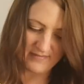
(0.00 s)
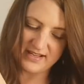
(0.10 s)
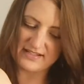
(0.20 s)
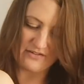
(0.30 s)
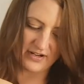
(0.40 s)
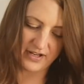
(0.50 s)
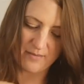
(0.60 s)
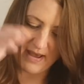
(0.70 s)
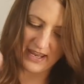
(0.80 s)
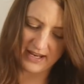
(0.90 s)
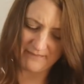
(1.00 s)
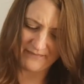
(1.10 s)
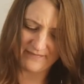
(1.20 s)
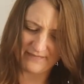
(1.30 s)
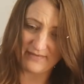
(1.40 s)
It's not going to go back in.
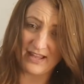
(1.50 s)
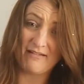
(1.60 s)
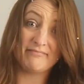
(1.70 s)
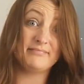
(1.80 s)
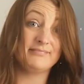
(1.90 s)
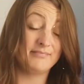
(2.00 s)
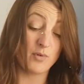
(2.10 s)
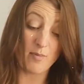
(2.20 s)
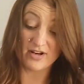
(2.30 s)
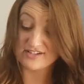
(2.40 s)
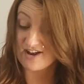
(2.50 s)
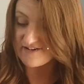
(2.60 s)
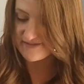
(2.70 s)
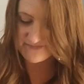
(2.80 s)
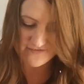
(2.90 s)
Oh, more polystyrene.